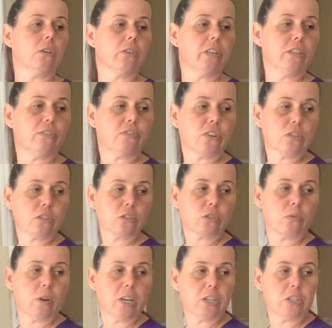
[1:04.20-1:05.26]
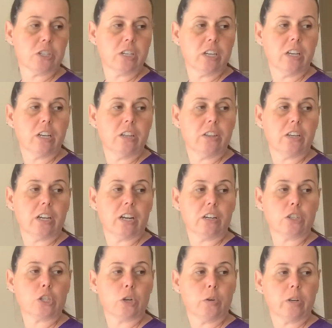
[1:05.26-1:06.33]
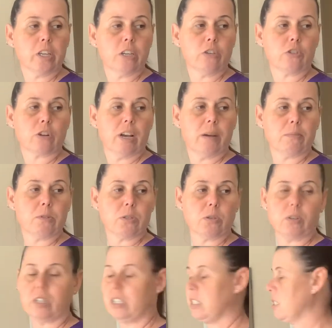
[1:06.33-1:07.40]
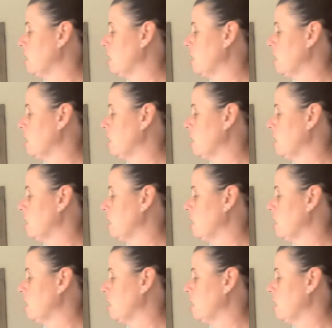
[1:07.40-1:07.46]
in the first question, they are showing you trapezoids